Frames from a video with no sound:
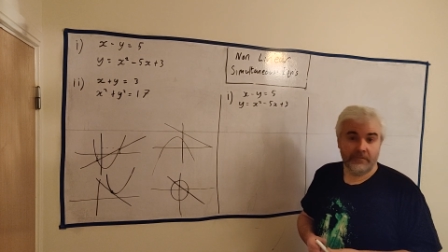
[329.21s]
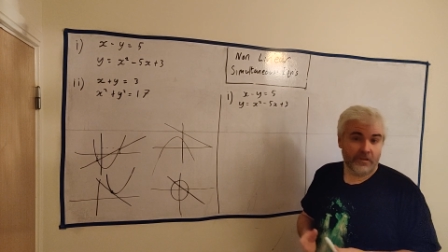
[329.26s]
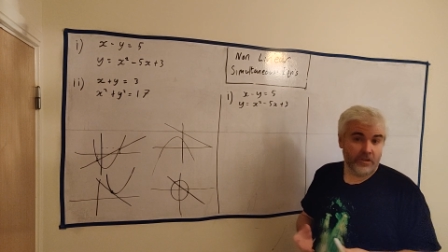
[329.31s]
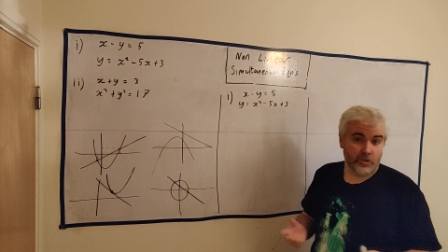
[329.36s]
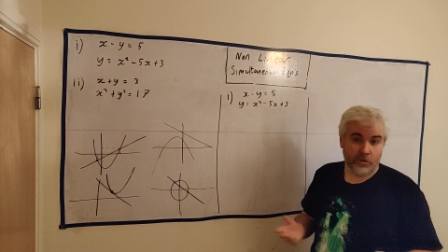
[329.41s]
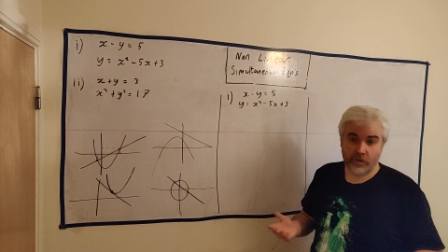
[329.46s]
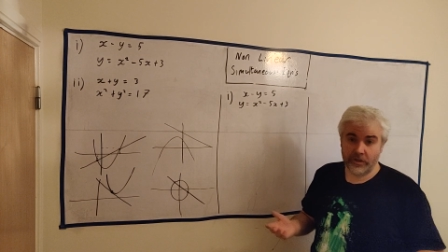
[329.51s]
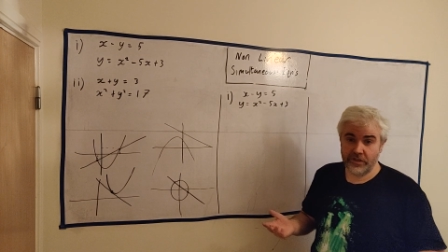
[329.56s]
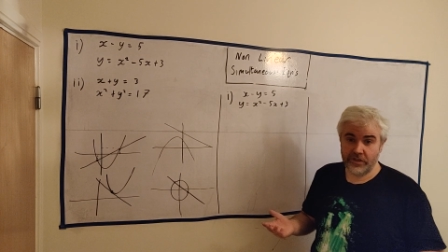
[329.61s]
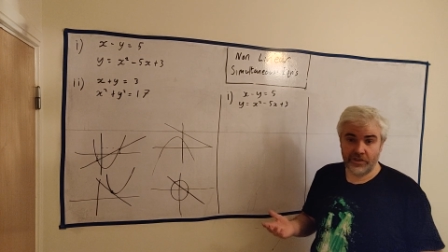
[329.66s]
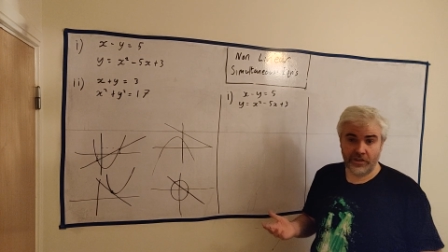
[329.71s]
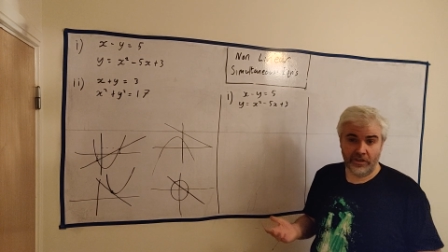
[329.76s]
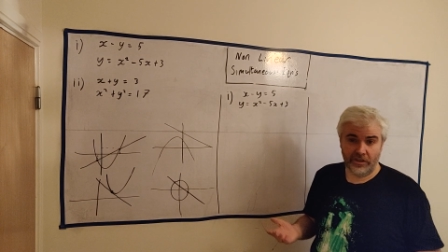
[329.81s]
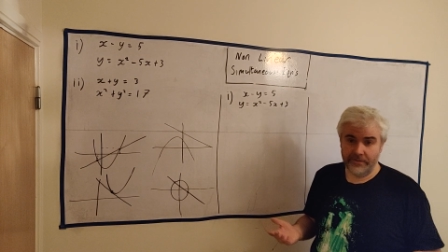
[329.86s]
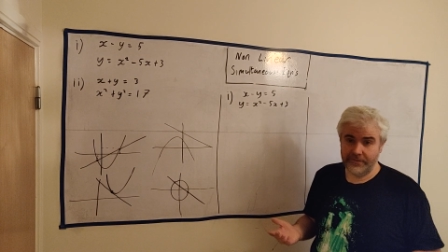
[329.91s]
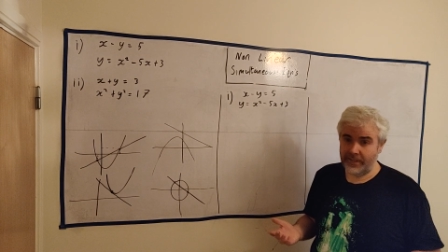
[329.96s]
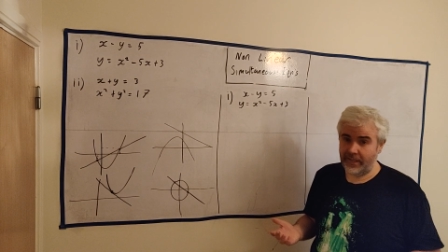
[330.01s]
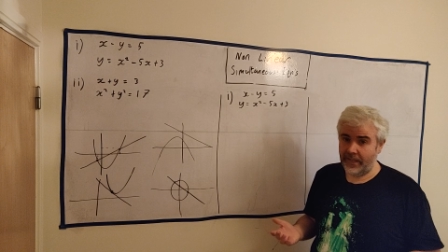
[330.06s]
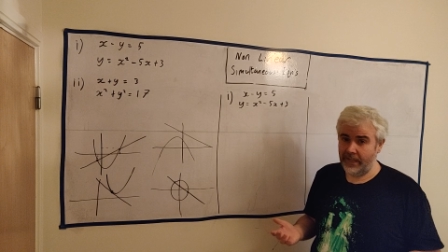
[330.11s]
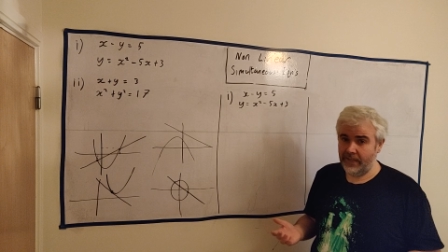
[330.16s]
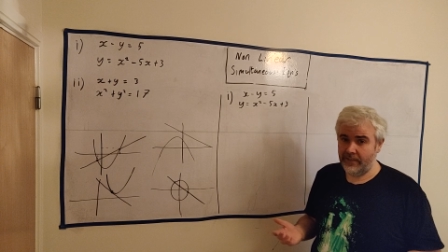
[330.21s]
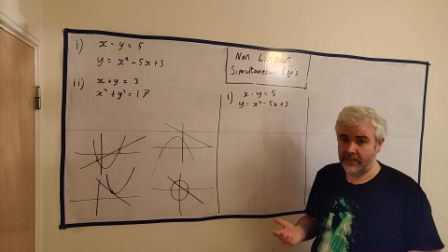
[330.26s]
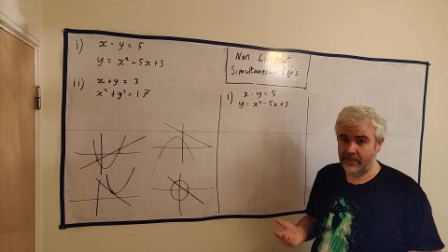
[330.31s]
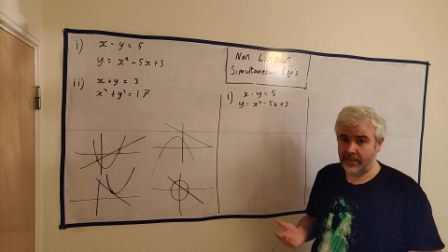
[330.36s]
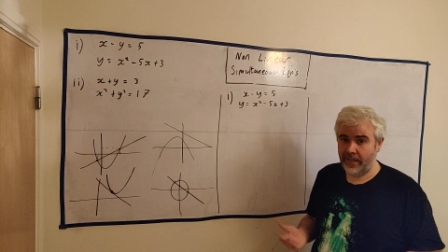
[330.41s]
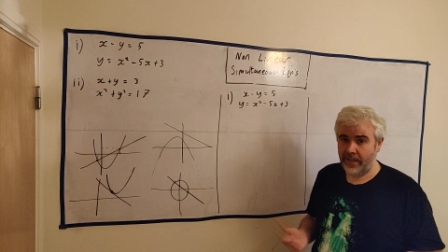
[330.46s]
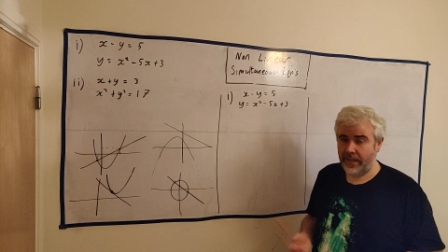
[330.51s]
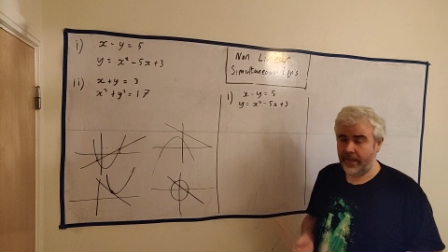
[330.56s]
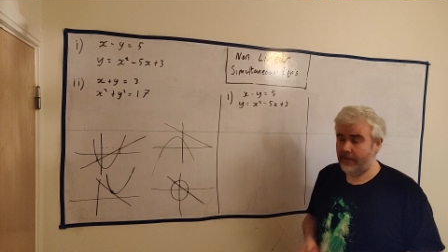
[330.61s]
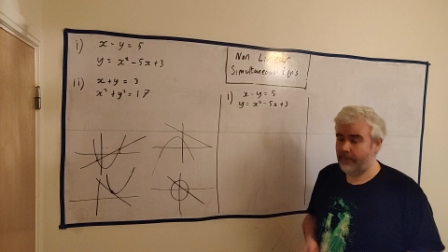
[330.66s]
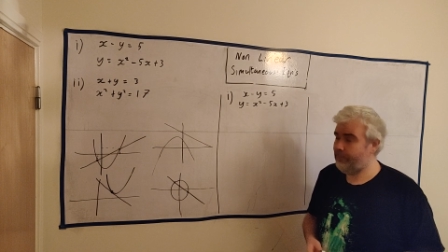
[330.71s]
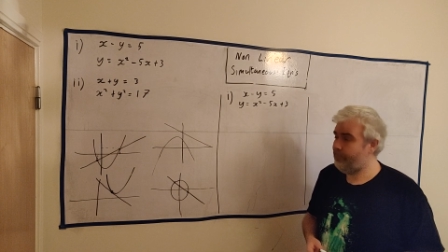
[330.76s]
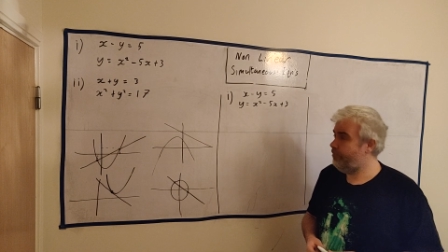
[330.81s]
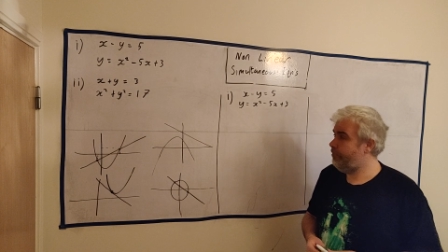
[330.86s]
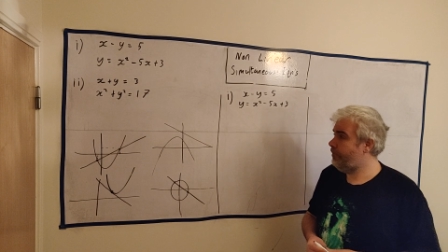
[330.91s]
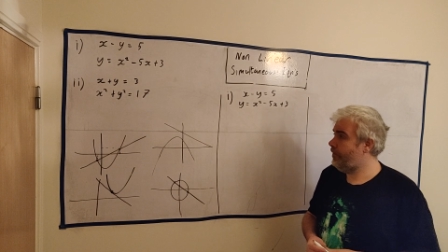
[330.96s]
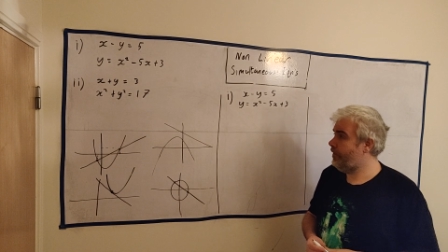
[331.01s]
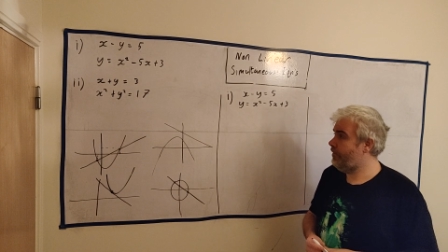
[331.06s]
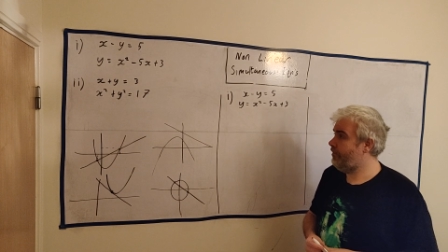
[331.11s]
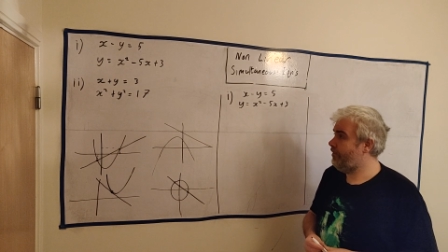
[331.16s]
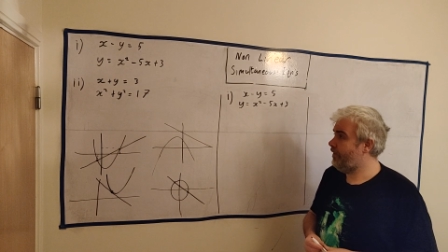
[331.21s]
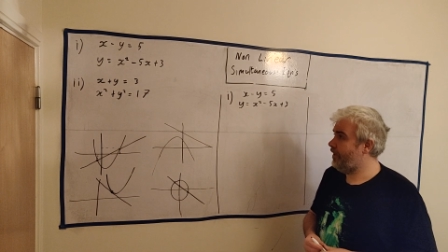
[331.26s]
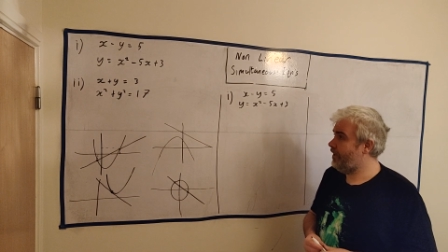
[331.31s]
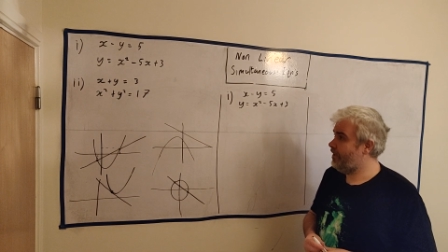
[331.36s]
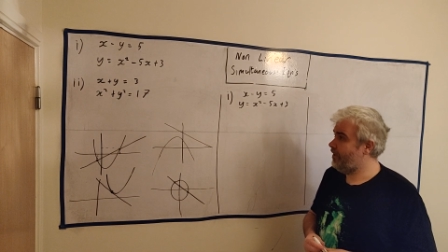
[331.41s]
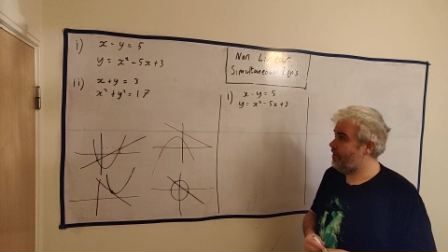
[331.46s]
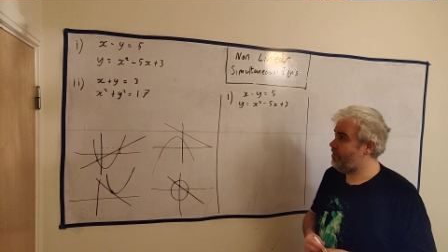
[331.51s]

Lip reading: You can solve that. In fact,